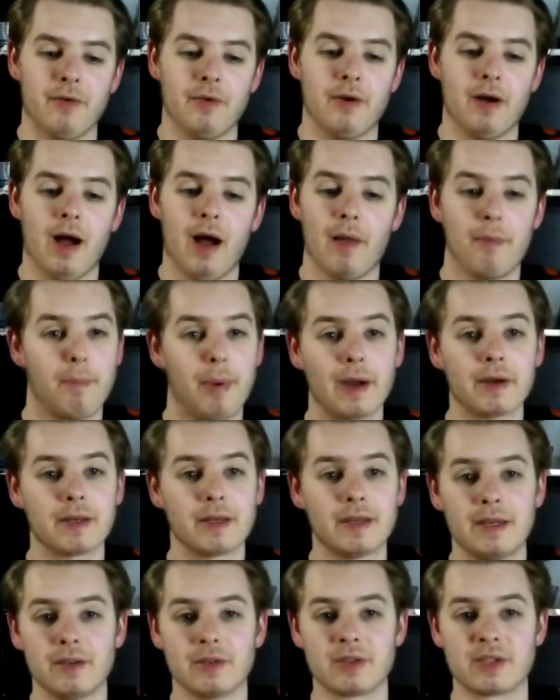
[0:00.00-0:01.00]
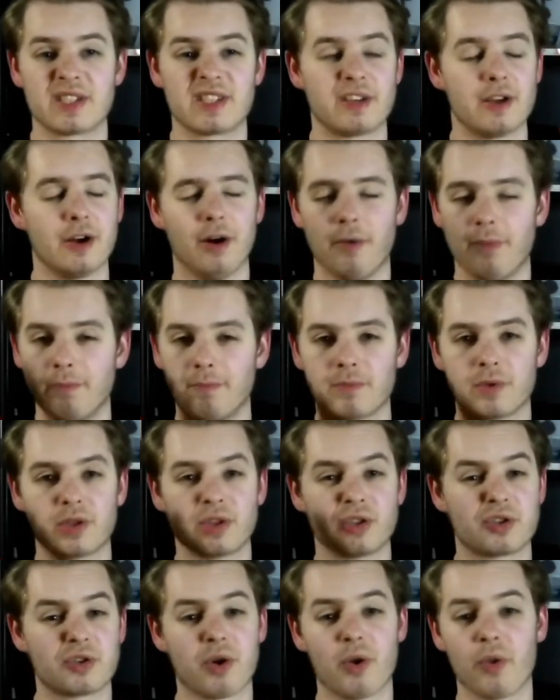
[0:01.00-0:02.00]
Buccaneers still
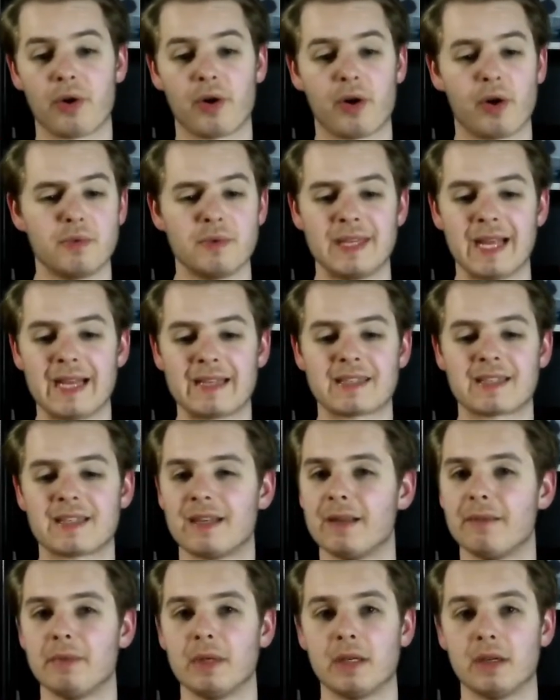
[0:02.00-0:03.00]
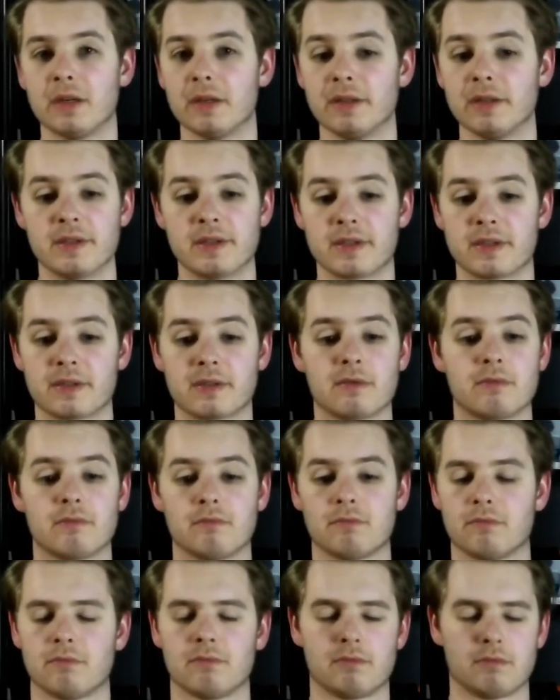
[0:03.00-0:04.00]
control their own destiny because
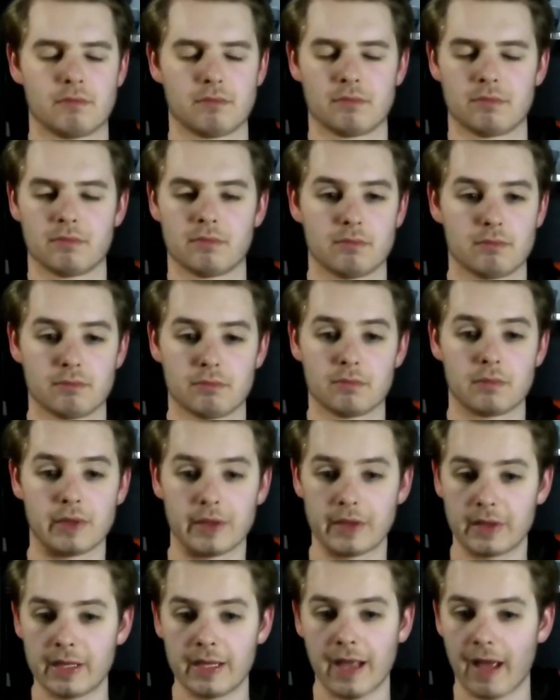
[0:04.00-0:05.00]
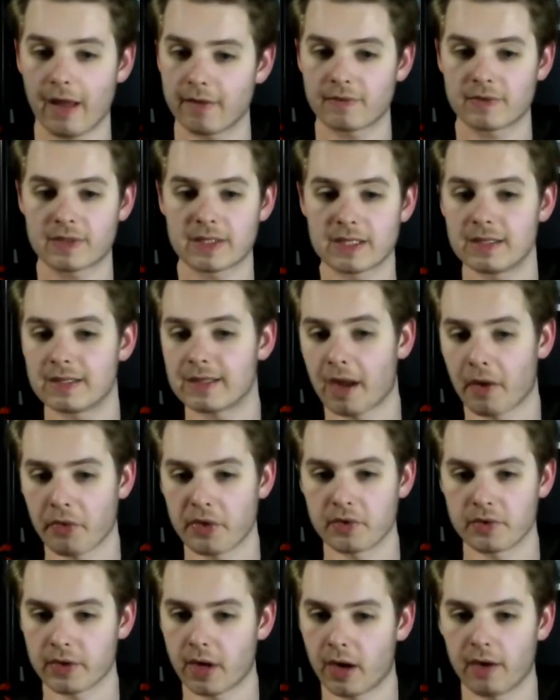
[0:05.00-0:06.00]
the NFC South
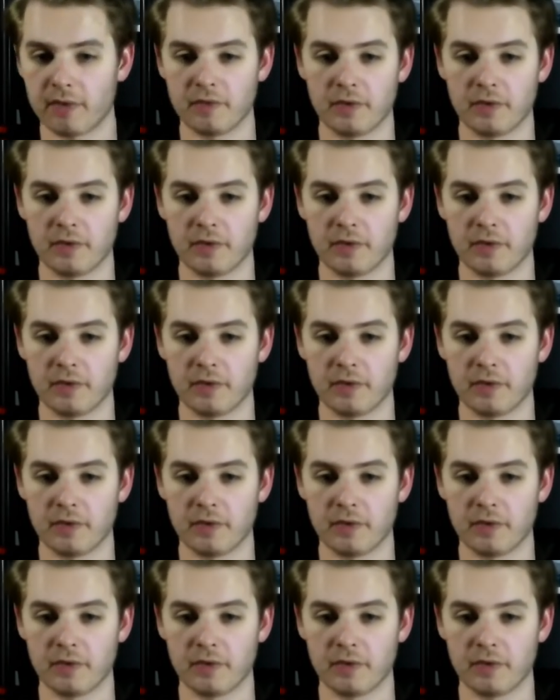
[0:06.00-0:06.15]
is awful.